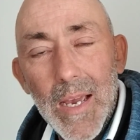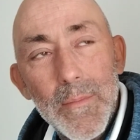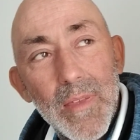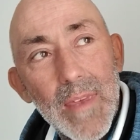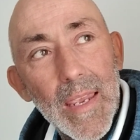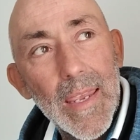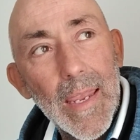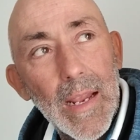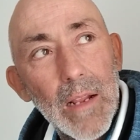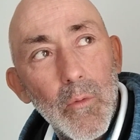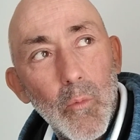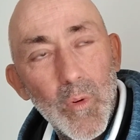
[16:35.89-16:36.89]
I'm
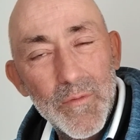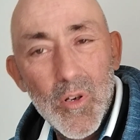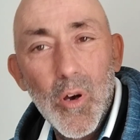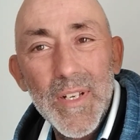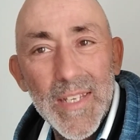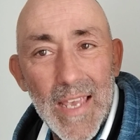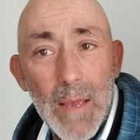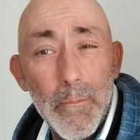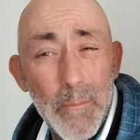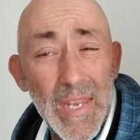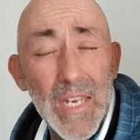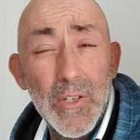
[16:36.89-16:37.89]
thinking we've got to get a
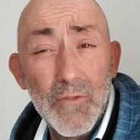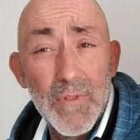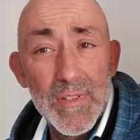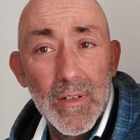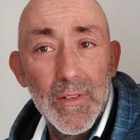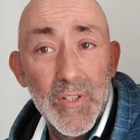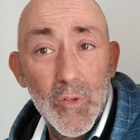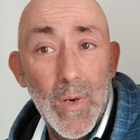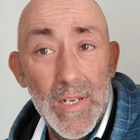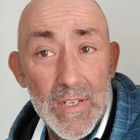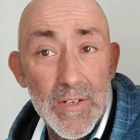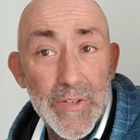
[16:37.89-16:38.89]
major result in
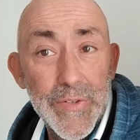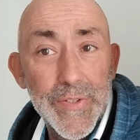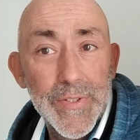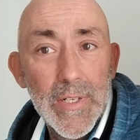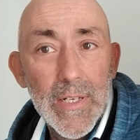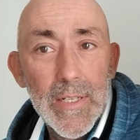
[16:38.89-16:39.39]
20 years.